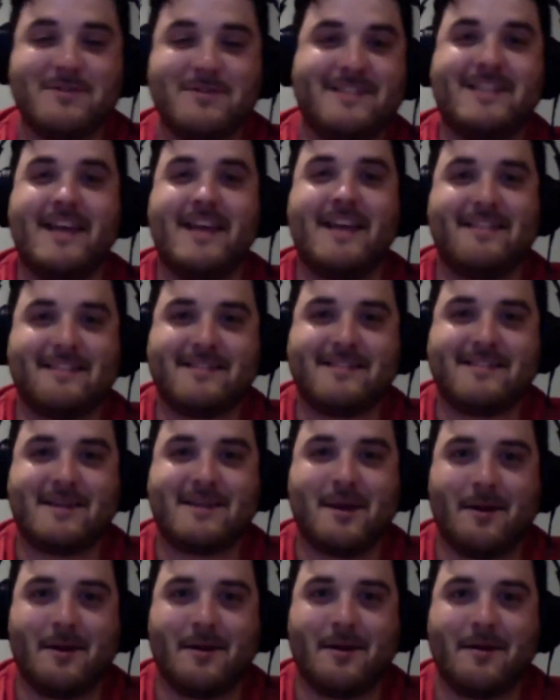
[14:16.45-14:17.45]
death
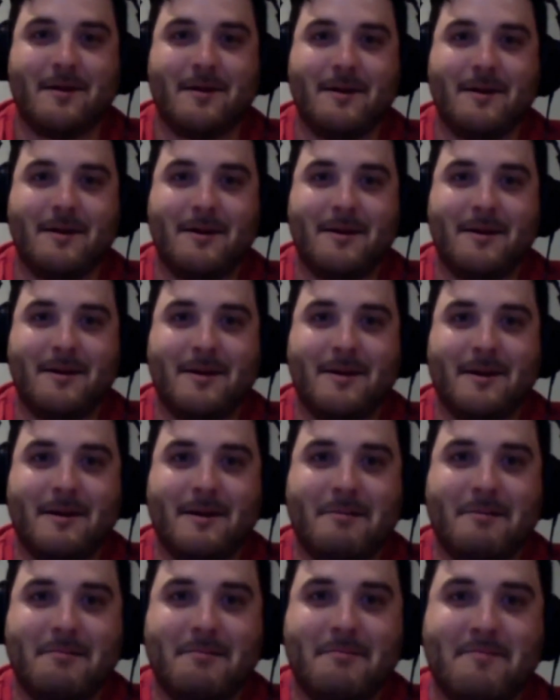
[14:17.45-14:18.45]
stare.
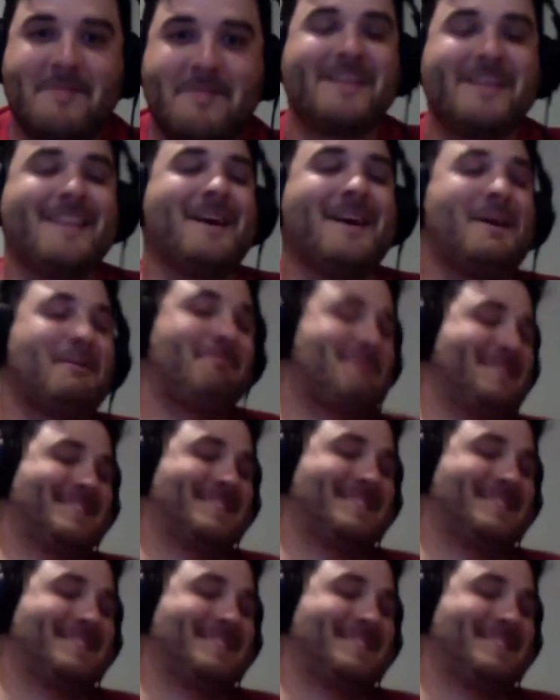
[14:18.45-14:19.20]
No, I'm just